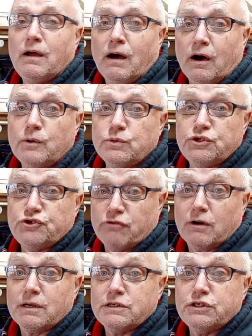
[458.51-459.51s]
I would
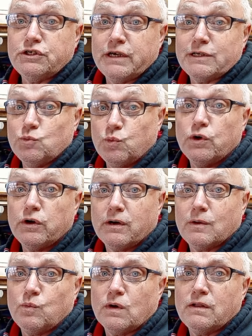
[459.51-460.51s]
strongly suggest work
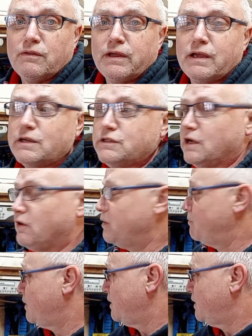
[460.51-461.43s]
on one thing at a time.